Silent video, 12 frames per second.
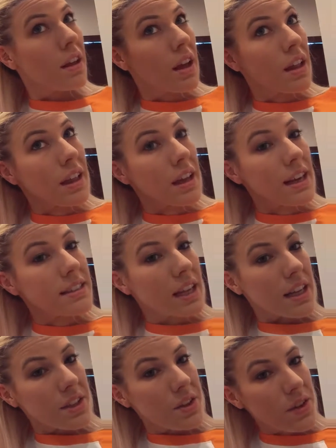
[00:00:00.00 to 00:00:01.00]
And like I
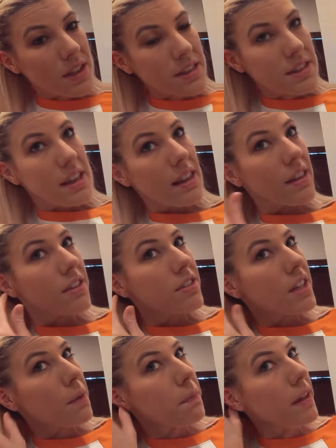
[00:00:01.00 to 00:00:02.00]
said, you can see there's
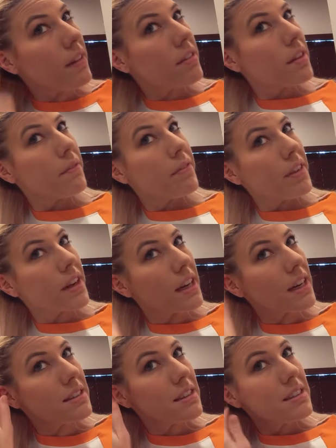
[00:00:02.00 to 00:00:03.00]
going to be some
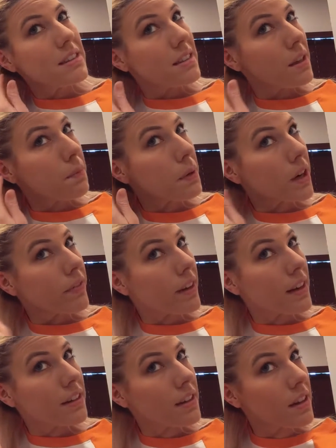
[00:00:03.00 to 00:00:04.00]
flurries. This isn't a
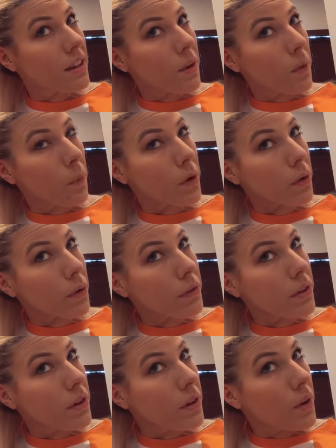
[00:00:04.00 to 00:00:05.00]
perfect world
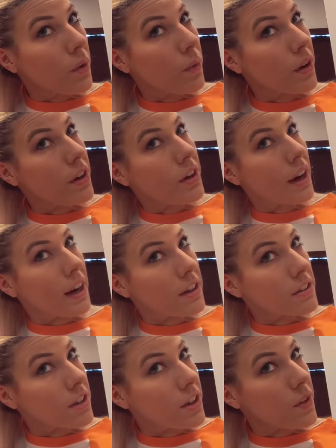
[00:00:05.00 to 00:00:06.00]
where your hair
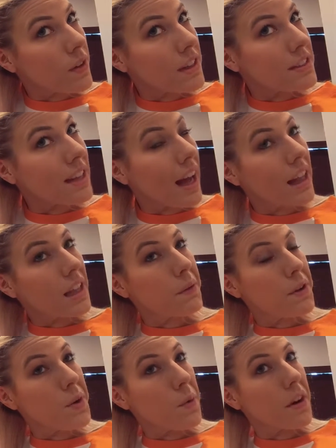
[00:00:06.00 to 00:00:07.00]
is going to do exactly
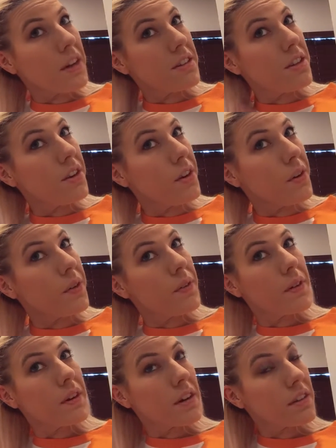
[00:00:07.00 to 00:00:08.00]
what you want it to do,
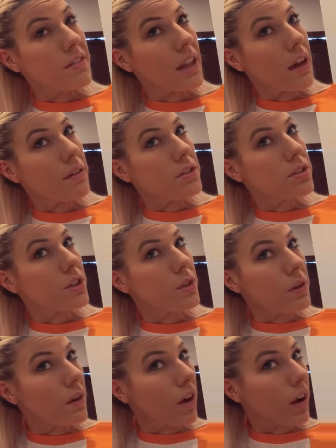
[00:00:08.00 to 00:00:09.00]
because if that was true,
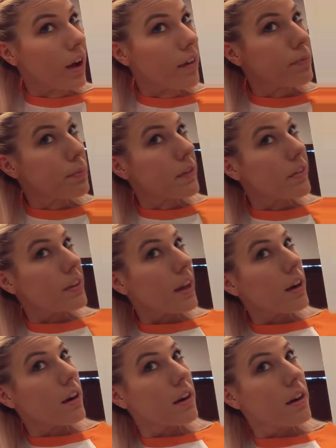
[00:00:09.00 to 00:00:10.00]
we would all have perfect
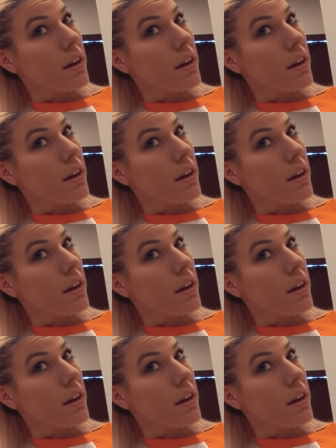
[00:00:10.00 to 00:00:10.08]
hair.